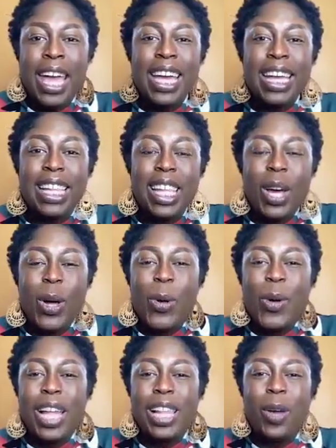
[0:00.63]
Hello,
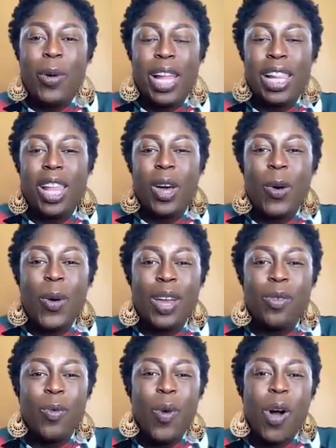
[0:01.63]
hello, hello,
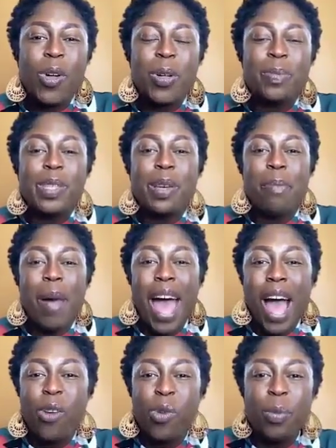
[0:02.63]
and welcome to
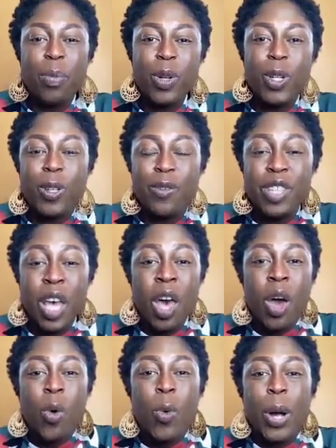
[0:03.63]
Power Moves,
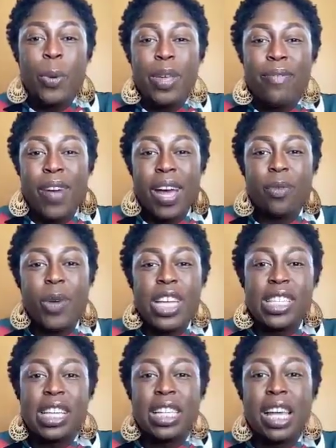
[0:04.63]
where we find
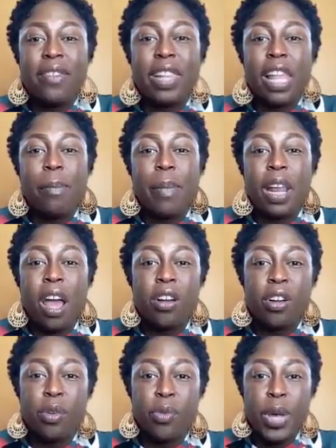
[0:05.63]
ways to level up in our
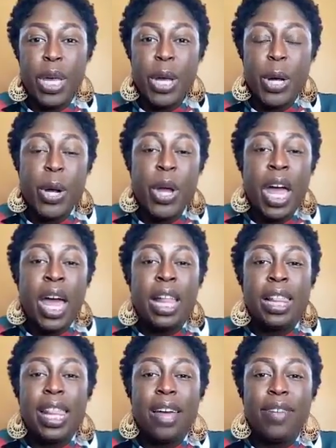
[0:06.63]
career,
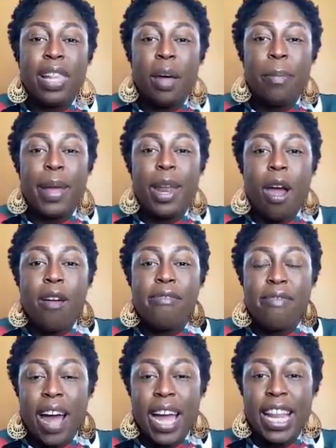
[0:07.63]
level up in our
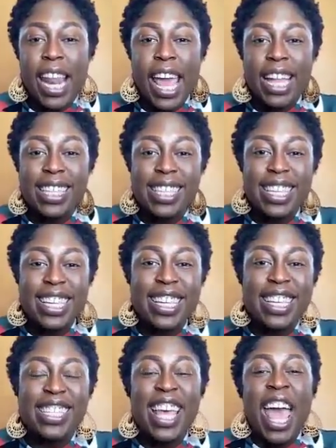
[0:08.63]

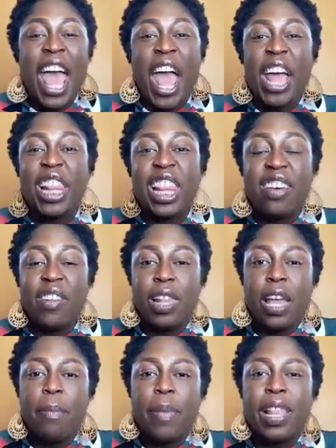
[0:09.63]
finances, and
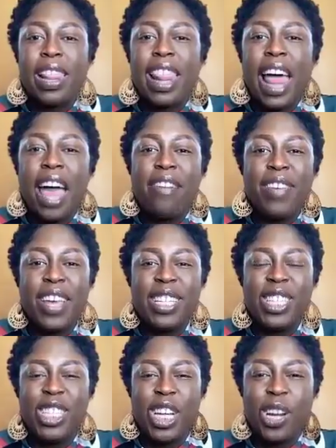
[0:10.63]
level up in life
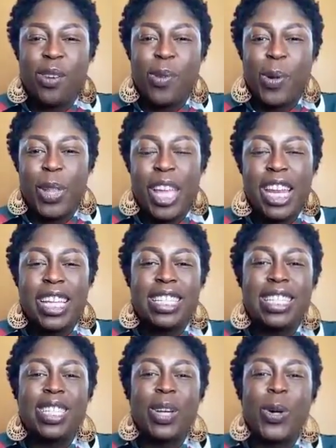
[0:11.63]
in general. It is
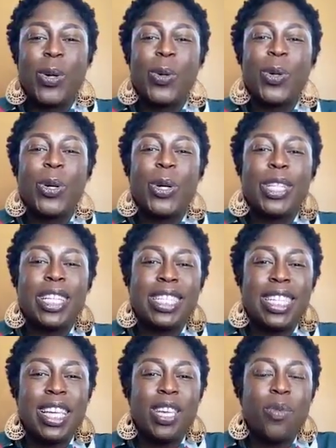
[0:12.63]
so good to
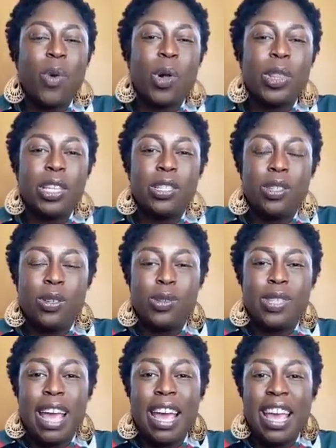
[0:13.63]
see you all this
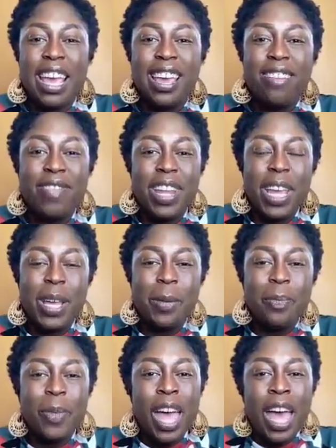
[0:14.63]
Tuesday evening.
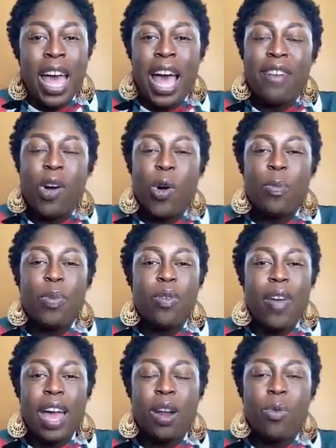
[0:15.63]
I hope you've
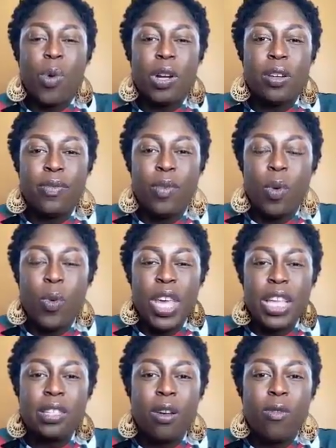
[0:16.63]
had a wonderful
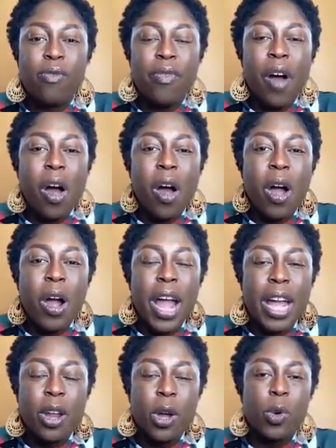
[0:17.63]
week so far
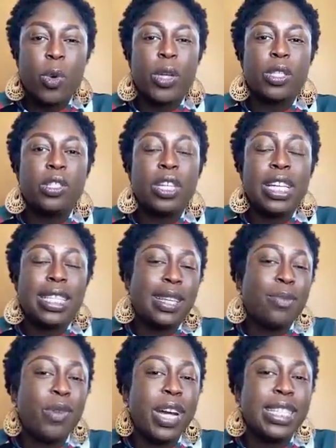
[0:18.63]
and are going to get
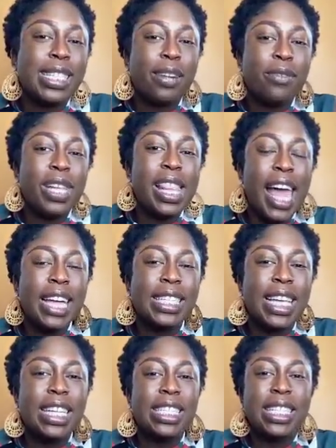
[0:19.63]
some rest and
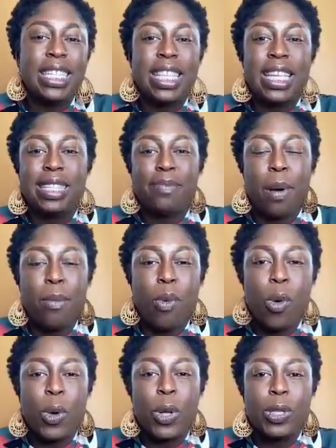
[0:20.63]
relaxation this
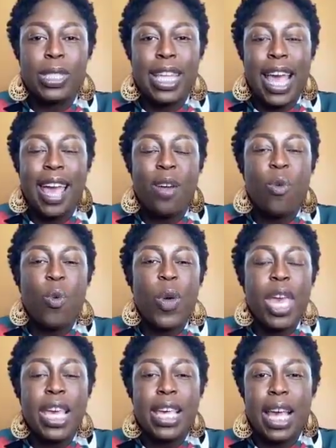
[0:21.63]
Memorial Day
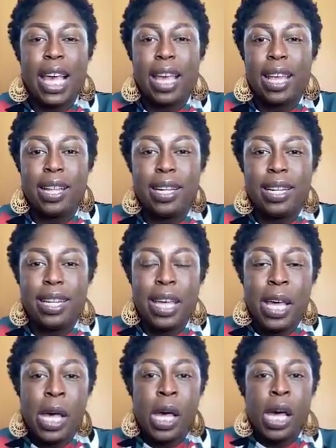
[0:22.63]
weekend.
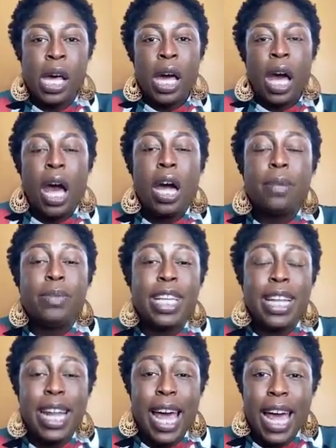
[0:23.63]

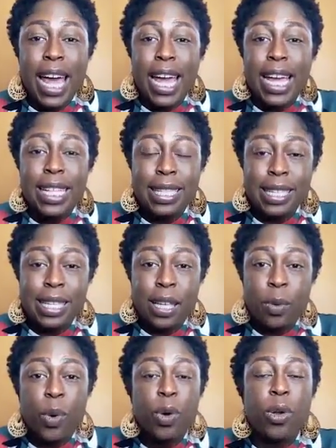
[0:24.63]
Tonight,
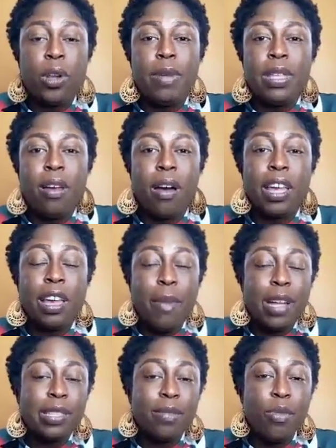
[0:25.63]
we're going to be talking
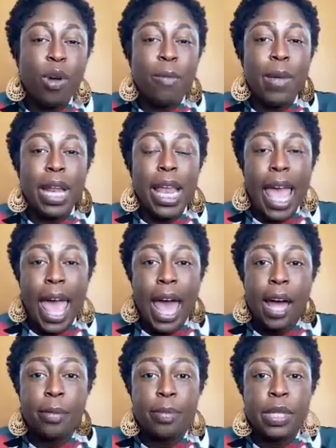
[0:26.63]
about some more money
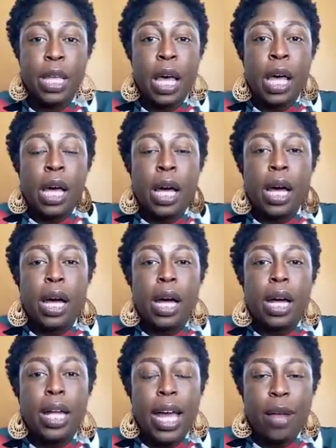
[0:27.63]
apps.
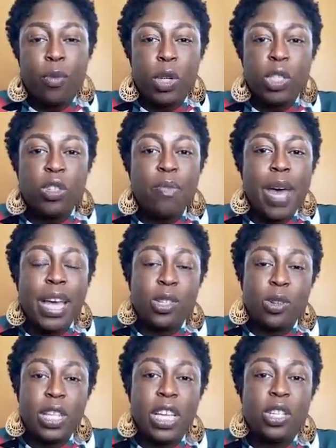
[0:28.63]
And once you
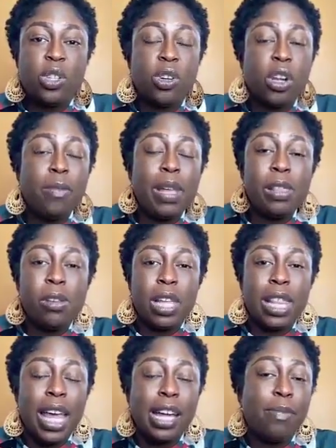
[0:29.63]
master these, you're going to be
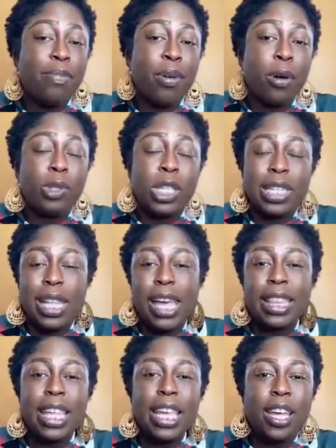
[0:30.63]
looking like a pro, just
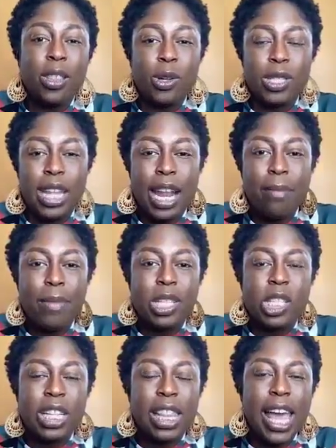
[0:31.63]
like the others that I
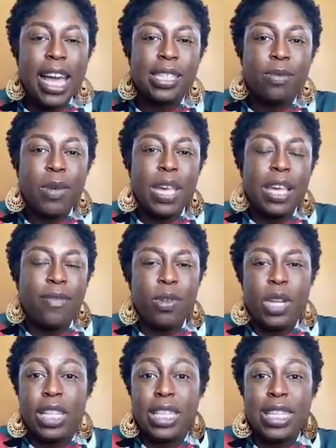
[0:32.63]
mentioned last week. If you
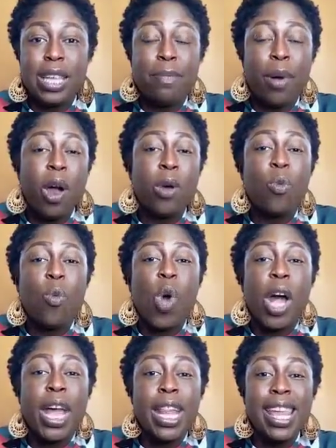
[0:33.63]
didn't see part
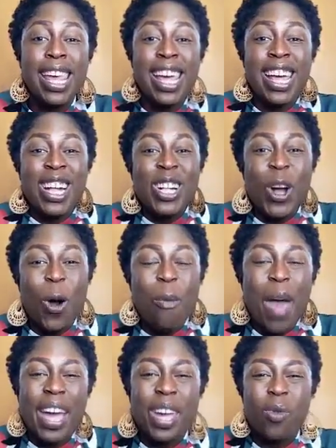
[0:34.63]
one, go
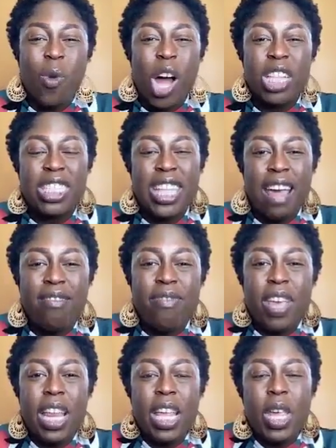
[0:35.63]
back and watch that
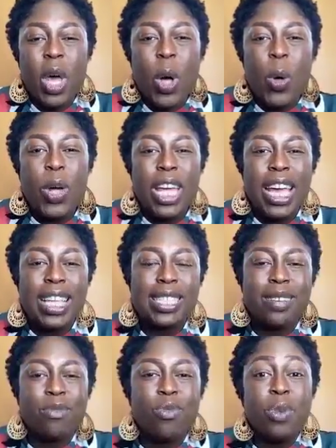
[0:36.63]
video. It has
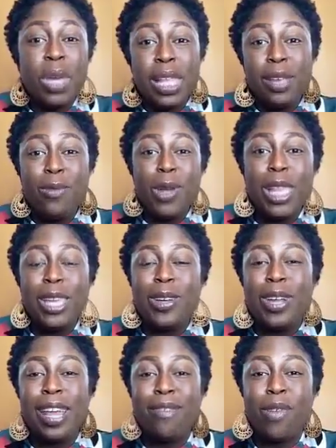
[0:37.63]
some really, really
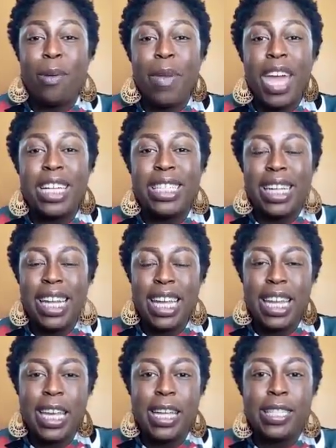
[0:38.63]
good information
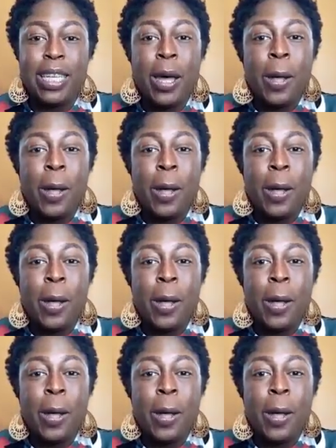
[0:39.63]
in it.